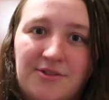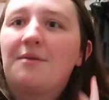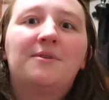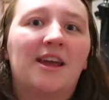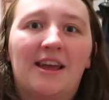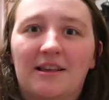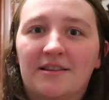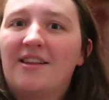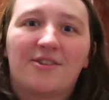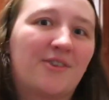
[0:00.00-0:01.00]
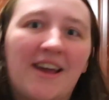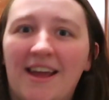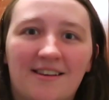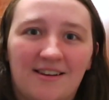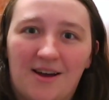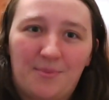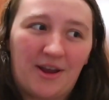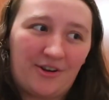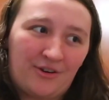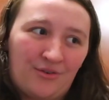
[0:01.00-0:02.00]
Some days it's okay to not be
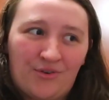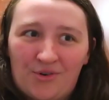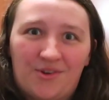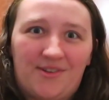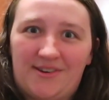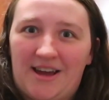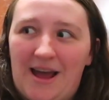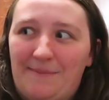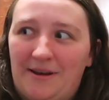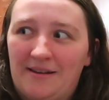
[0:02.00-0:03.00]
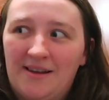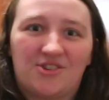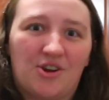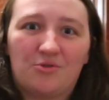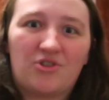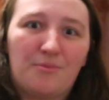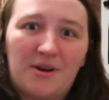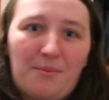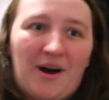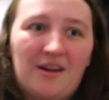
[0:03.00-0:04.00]
on your phone all the time and to go jump
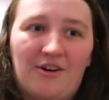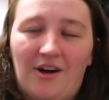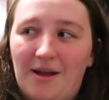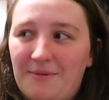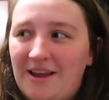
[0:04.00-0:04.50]
in a puddle. I